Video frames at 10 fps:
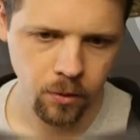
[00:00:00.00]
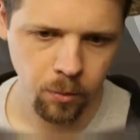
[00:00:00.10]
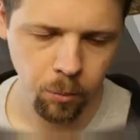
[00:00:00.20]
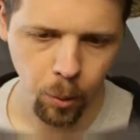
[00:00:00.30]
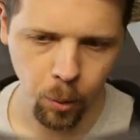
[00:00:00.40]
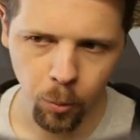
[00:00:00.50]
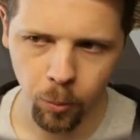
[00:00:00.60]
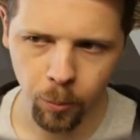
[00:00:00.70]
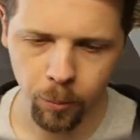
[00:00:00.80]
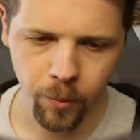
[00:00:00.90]

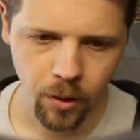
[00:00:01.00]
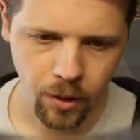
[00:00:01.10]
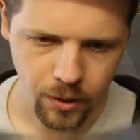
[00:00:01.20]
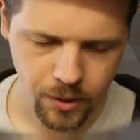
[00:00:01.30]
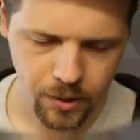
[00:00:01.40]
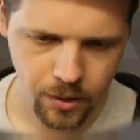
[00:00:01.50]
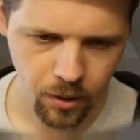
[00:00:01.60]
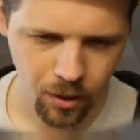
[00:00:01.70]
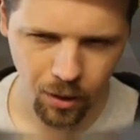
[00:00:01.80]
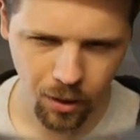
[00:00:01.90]
boom, I
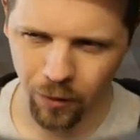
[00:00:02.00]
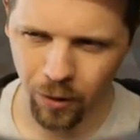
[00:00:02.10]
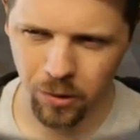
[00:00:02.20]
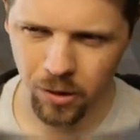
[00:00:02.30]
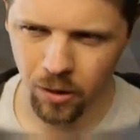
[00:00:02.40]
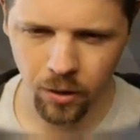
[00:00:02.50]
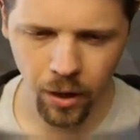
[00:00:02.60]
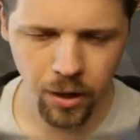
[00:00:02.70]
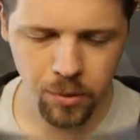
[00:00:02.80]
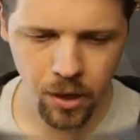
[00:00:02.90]
forget what it's called, an
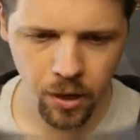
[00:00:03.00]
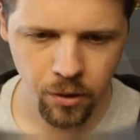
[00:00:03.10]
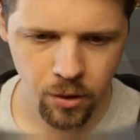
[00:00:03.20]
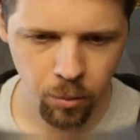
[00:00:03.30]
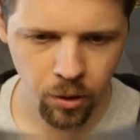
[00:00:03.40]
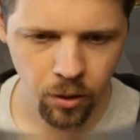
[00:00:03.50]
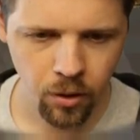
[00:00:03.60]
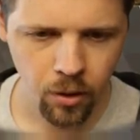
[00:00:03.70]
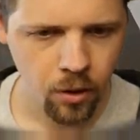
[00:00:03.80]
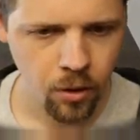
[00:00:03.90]
item sign or something.
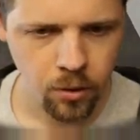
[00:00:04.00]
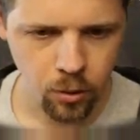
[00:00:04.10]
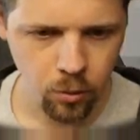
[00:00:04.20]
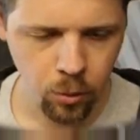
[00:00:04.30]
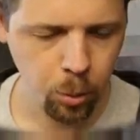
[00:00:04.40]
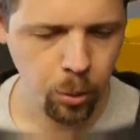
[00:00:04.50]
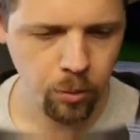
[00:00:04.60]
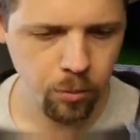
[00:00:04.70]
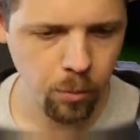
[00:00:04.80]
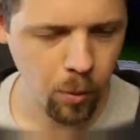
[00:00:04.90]
So you can
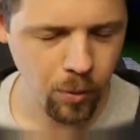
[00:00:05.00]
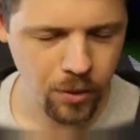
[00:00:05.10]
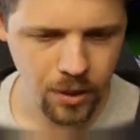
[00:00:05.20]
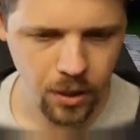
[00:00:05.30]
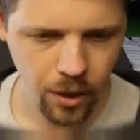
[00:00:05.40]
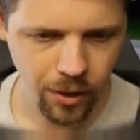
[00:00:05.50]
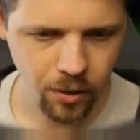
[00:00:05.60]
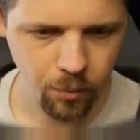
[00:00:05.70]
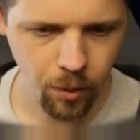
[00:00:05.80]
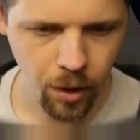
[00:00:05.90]
put most any item on